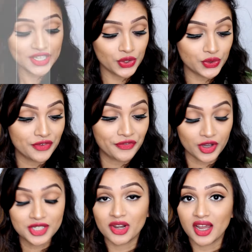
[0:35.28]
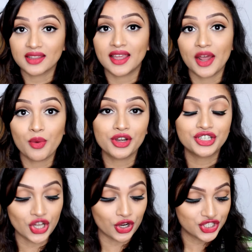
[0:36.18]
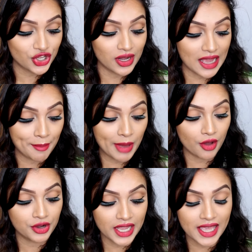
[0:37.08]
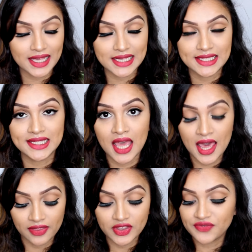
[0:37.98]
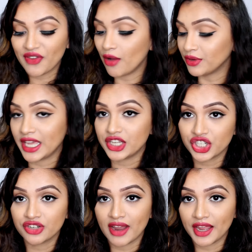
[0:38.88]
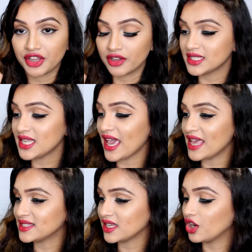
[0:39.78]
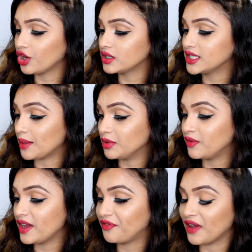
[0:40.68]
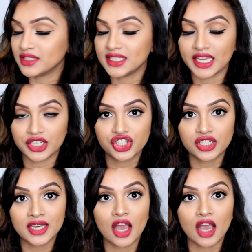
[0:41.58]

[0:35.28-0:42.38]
So the first product that I want to talk to you all about is this foundation right here. This is the Estee Lauder Double Wear Foundation.